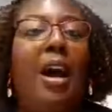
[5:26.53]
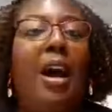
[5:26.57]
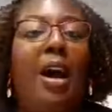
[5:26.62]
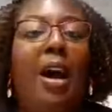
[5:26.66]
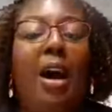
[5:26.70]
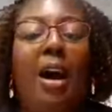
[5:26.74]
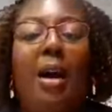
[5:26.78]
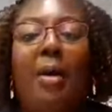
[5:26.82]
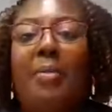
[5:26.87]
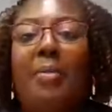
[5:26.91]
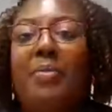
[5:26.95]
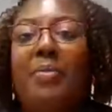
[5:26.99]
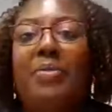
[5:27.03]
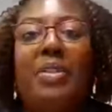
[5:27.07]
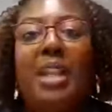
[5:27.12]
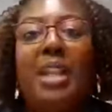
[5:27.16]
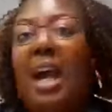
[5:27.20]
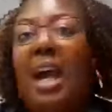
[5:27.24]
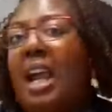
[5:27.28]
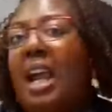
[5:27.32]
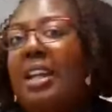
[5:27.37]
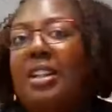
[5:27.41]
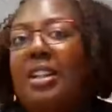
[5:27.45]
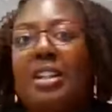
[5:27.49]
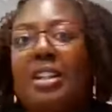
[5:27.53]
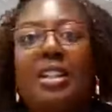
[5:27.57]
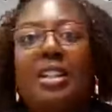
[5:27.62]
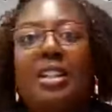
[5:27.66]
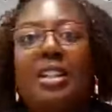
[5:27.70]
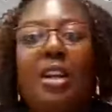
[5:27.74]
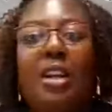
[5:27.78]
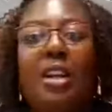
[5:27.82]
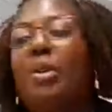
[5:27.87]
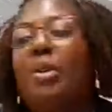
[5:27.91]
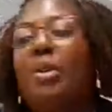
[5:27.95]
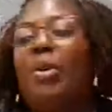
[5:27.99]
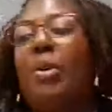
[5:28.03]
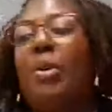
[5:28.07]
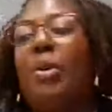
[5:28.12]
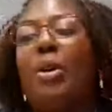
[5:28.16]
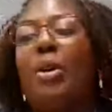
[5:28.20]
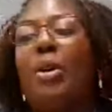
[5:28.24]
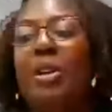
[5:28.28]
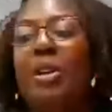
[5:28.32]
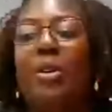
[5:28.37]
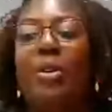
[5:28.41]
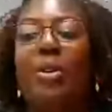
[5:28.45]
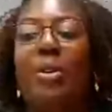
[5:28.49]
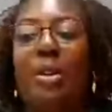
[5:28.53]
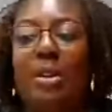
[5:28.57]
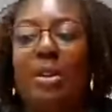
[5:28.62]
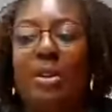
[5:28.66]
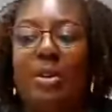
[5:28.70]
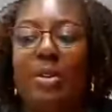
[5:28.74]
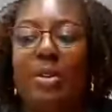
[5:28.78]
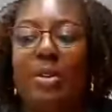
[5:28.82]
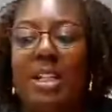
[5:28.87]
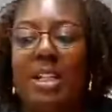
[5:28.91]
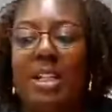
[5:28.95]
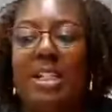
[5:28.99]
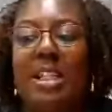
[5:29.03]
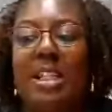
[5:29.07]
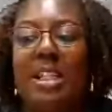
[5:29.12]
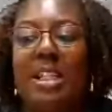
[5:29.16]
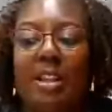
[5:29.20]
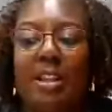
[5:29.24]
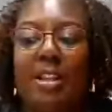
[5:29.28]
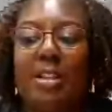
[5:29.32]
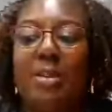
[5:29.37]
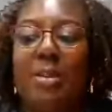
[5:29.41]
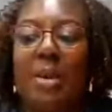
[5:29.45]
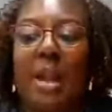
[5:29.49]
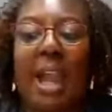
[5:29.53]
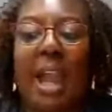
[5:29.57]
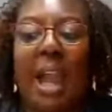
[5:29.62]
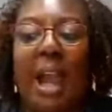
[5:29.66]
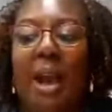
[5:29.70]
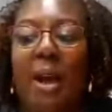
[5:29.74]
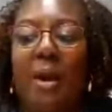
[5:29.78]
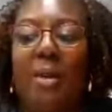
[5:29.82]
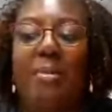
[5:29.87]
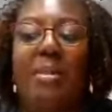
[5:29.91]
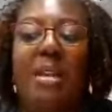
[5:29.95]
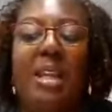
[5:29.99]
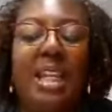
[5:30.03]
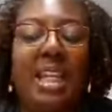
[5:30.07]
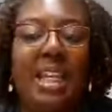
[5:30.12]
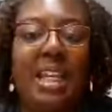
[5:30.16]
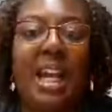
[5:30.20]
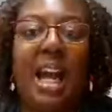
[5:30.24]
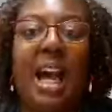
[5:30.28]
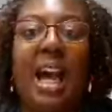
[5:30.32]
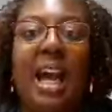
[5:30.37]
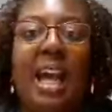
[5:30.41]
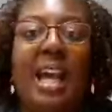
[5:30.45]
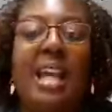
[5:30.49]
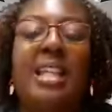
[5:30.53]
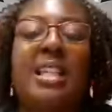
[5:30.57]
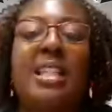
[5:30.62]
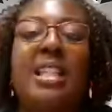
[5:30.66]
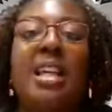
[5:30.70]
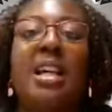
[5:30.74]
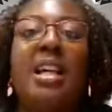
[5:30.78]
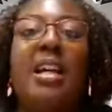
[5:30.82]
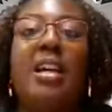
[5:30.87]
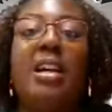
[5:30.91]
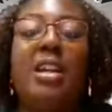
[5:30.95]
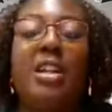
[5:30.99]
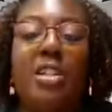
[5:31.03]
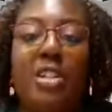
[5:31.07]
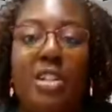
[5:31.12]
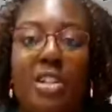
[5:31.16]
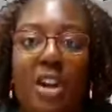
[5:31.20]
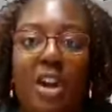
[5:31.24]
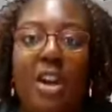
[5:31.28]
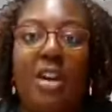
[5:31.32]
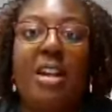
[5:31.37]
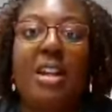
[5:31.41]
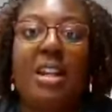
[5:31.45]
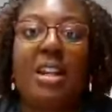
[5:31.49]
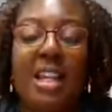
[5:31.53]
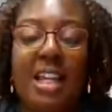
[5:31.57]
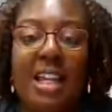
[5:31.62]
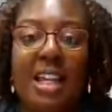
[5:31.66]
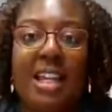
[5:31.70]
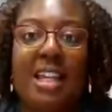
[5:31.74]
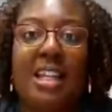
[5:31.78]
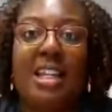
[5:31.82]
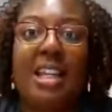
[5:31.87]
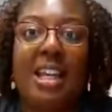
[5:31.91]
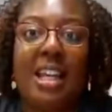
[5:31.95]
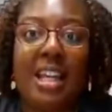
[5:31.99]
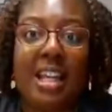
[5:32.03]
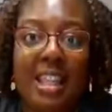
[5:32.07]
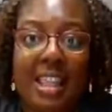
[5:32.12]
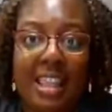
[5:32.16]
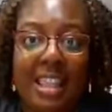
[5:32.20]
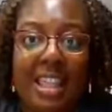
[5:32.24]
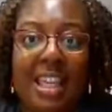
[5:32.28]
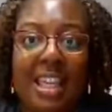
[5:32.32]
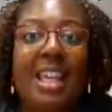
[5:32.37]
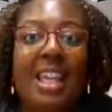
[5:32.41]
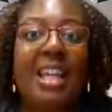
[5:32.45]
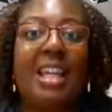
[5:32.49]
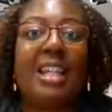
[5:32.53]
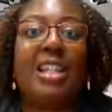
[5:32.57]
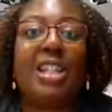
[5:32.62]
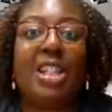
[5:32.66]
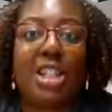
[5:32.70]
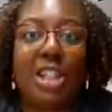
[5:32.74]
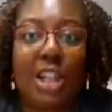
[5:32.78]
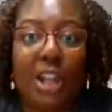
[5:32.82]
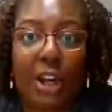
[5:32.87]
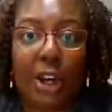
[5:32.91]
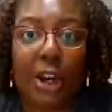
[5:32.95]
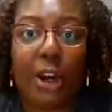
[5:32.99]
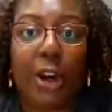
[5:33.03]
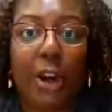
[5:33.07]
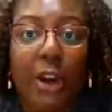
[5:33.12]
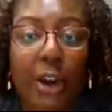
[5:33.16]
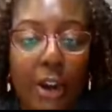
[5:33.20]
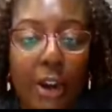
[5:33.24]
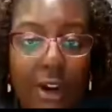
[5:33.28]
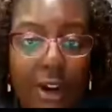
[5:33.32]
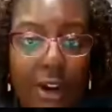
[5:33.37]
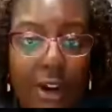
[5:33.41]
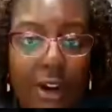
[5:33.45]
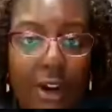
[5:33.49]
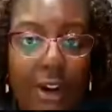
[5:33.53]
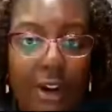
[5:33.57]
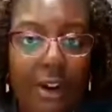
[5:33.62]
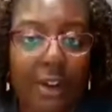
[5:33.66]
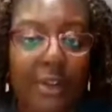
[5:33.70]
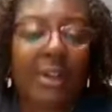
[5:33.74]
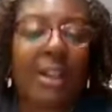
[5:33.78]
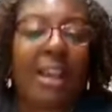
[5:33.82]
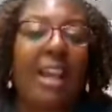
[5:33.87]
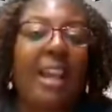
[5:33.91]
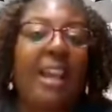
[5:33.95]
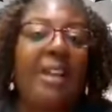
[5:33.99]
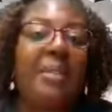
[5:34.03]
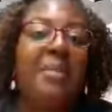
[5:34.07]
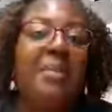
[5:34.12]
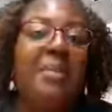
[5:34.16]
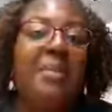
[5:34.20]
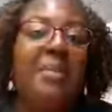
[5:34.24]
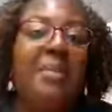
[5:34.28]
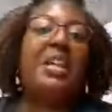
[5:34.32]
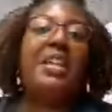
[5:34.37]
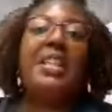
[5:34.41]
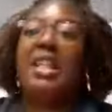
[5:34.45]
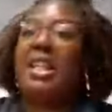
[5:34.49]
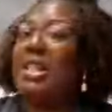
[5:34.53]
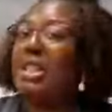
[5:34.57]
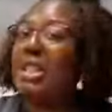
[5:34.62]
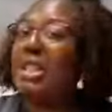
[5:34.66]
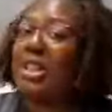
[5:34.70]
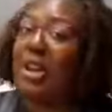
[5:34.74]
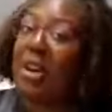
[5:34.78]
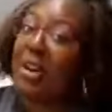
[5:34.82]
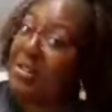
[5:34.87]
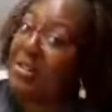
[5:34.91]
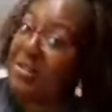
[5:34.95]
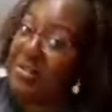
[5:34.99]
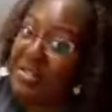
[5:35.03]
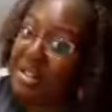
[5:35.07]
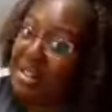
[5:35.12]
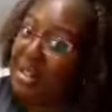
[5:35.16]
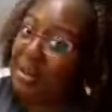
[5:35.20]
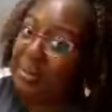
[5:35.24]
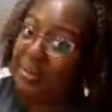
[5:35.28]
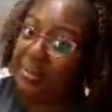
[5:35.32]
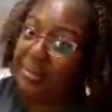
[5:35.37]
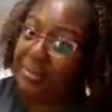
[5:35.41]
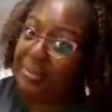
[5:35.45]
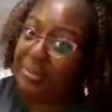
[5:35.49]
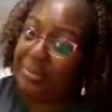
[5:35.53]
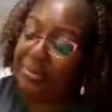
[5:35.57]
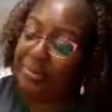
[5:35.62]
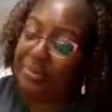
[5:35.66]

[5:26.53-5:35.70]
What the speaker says: I could go on and on and on and tell you how many guys started in theater, okay? Didn't start in film.